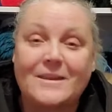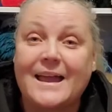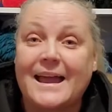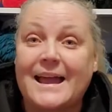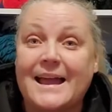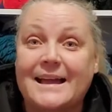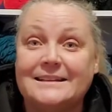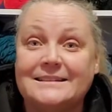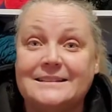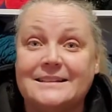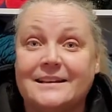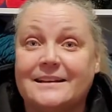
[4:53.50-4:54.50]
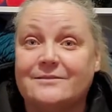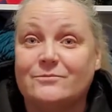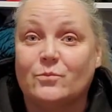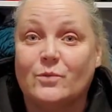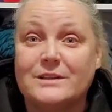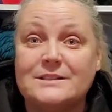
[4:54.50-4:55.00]
And
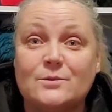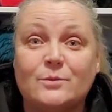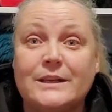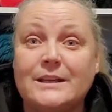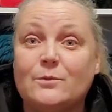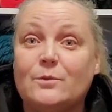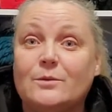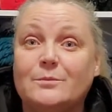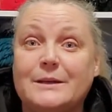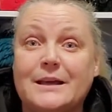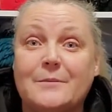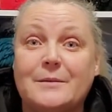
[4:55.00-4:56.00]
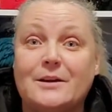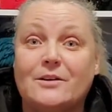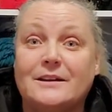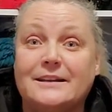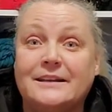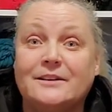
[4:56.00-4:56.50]
once a week, we'll be coming
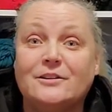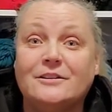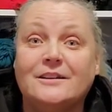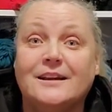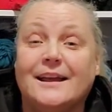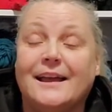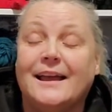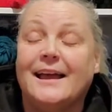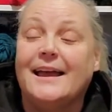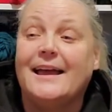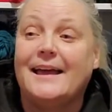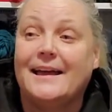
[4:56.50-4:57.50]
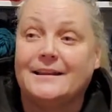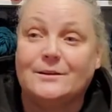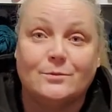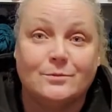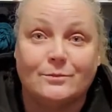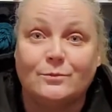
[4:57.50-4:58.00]
on here and
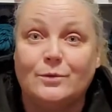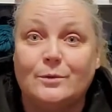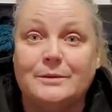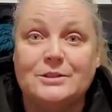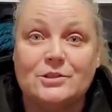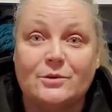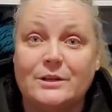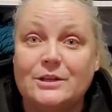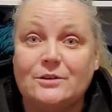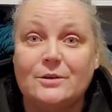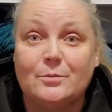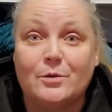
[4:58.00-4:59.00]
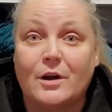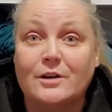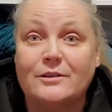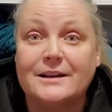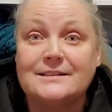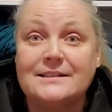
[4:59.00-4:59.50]
we'll be showing you the
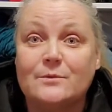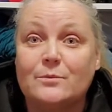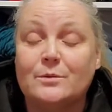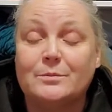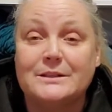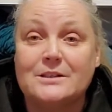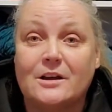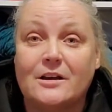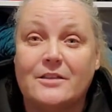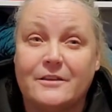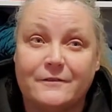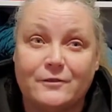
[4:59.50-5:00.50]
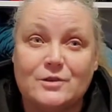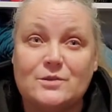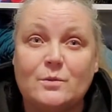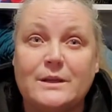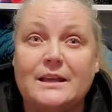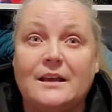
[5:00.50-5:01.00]
progress and we'll be taught on the first
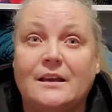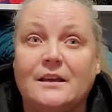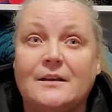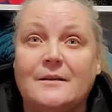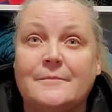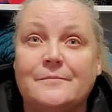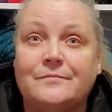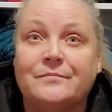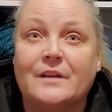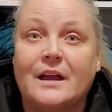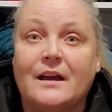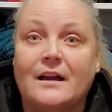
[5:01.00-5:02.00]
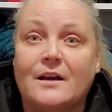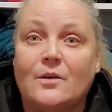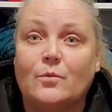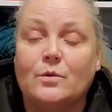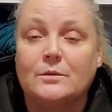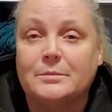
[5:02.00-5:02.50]
week uh,
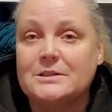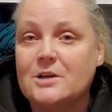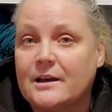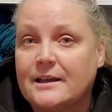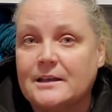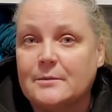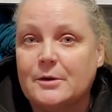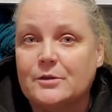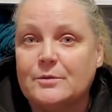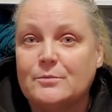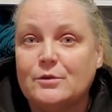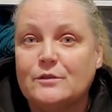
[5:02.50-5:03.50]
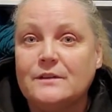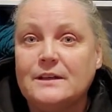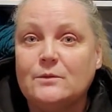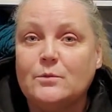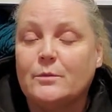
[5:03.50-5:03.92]
we'll be talking about the movie what